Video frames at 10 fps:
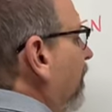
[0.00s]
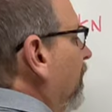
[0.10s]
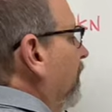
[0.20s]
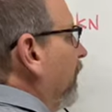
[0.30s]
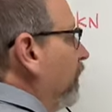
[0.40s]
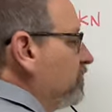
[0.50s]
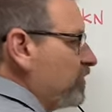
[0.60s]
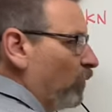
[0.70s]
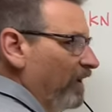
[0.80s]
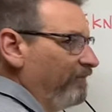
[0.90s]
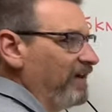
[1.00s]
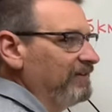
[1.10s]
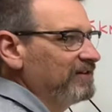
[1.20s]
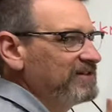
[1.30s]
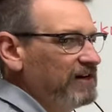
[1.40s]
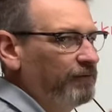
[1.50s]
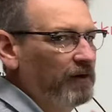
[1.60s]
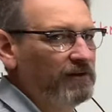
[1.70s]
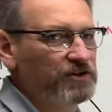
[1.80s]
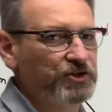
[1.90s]
Now here's the one thing that's different in
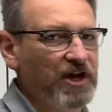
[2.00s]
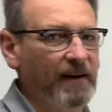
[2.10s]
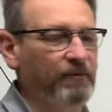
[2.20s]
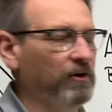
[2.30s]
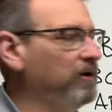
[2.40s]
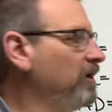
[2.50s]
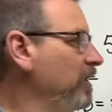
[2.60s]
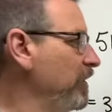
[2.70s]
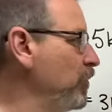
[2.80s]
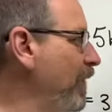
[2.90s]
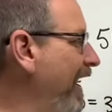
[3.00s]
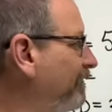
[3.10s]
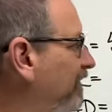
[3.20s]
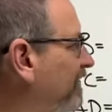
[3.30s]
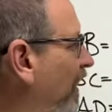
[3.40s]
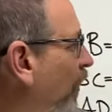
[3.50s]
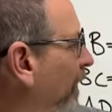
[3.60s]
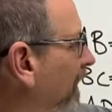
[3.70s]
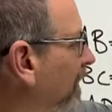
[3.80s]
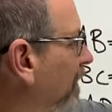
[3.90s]
this chapter you have to tell
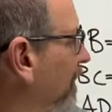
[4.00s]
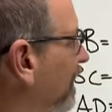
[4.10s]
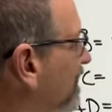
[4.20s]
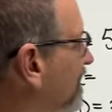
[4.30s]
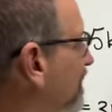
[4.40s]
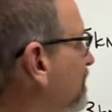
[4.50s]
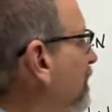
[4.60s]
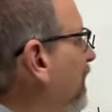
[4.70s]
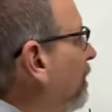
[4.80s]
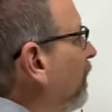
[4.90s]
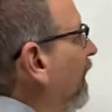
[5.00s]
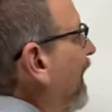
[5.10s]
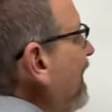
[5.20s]
me, is this member AD,